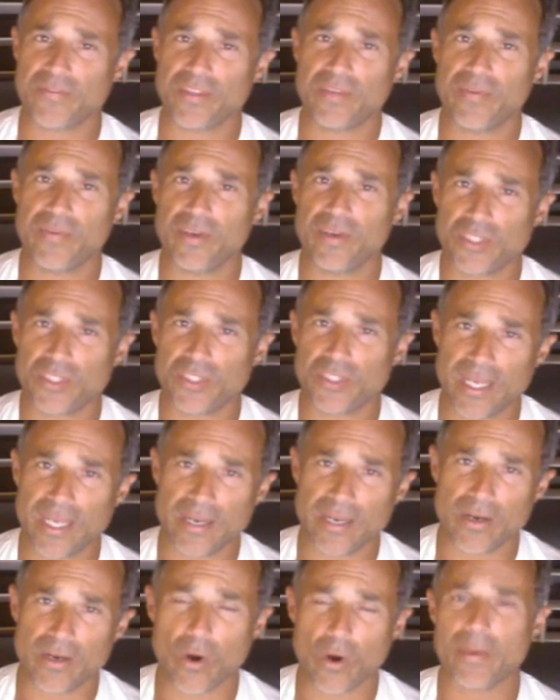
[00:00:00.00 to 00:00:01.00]
of
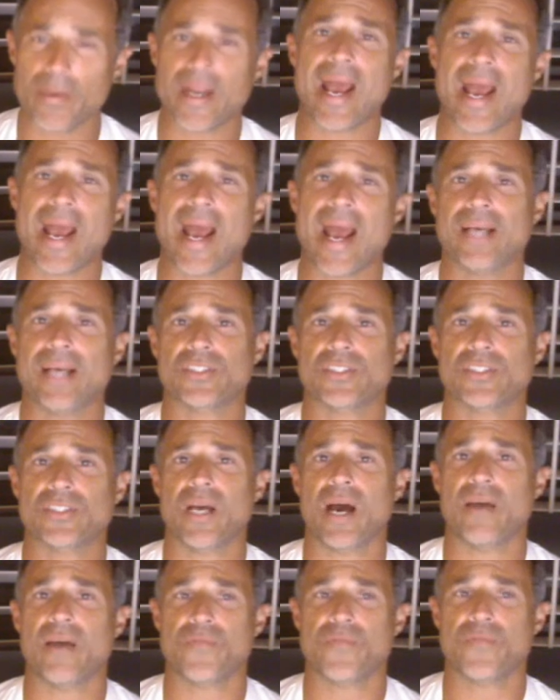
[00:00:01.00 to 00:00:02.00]
understanding, I'm going to ask
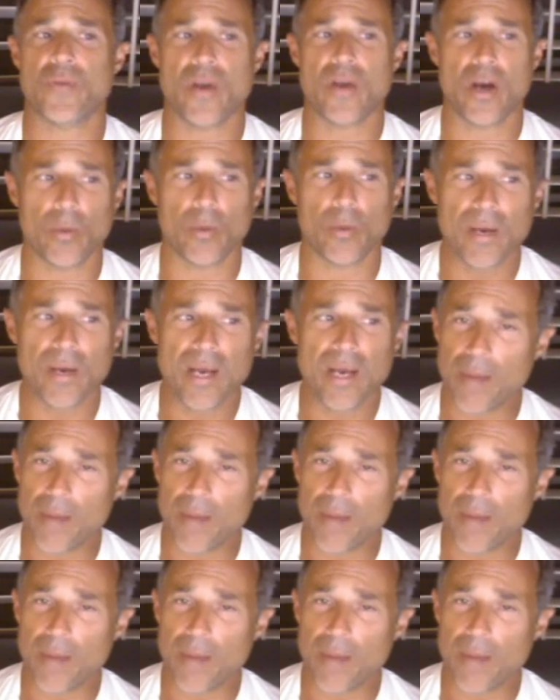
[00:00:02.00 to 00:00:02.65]
God for help.